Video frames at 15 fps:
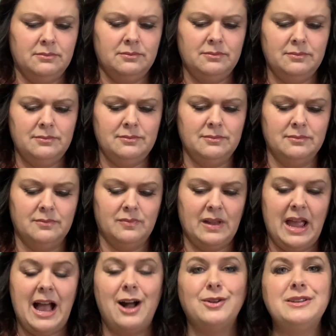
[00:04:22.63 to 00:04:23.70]

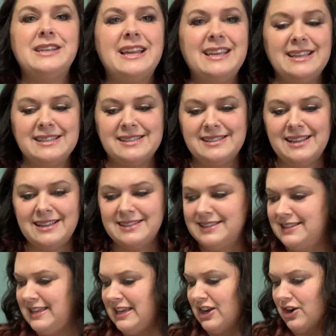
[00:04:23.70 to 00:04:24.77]
How did I get 6 in
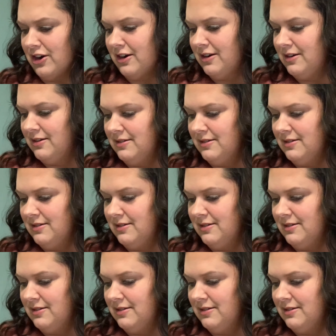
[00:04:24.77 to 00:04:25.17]
here?